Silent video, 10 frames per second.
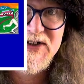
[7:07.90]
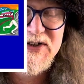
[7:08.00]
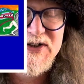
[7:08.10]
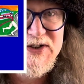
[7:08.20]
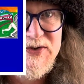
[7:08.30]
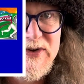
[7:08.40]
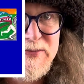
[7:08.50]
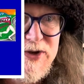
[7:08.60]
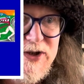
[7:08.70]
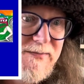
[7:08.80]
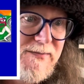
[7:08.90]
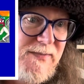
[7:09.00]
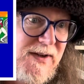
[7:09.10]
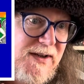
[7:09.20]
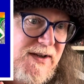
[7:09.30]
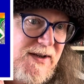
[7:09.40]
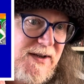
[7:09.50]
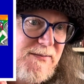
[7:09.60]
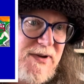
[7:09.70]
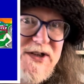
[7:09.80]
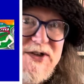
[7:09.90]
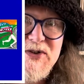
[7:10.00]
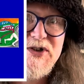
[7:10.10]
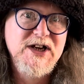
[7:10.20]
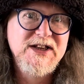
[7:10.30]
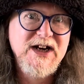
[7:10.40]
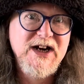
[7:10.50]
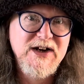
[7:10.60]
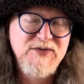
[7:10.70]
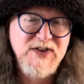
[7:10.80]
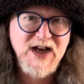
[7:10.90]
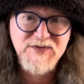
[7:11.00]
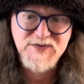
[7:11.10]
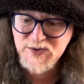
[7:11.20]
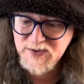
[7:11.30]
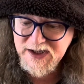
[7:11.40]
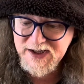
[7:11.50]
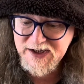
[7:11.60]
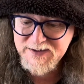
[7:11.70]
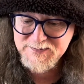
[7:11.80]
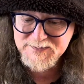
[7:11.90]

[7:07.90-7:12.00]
in the description. Please do check that out if you haven't already.